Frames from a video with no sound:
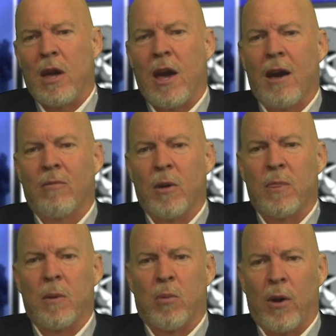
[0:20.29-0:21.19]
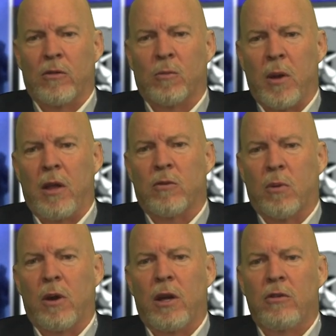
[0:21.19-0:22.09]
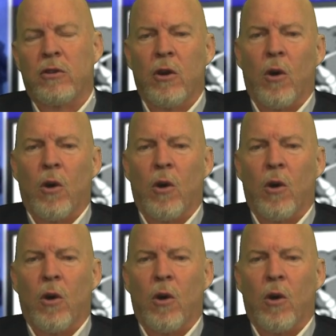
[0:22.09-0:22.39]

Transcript: have with the Brent Spence Bridge,